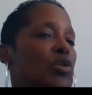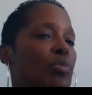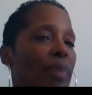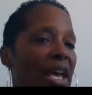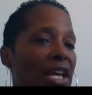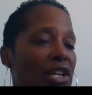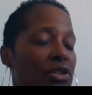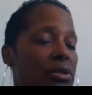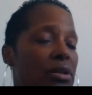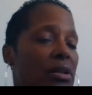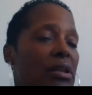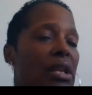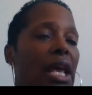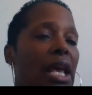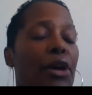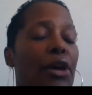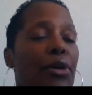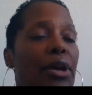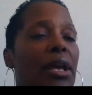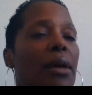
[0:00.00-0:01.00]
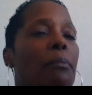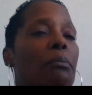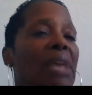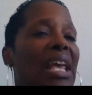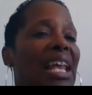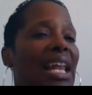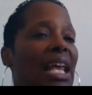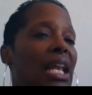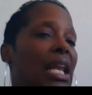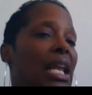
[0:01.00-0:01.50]
based on the area
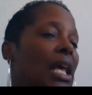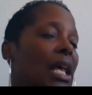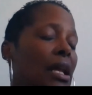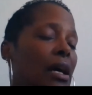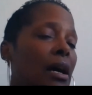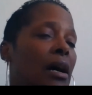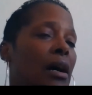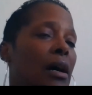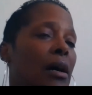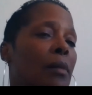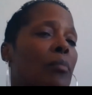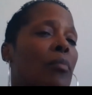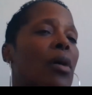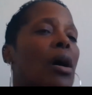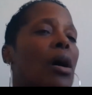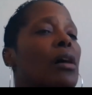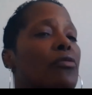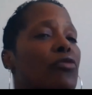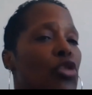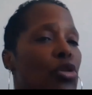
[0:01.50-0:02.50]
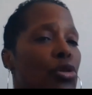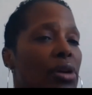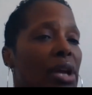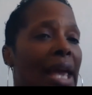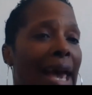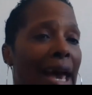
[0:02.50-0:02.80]
median income of your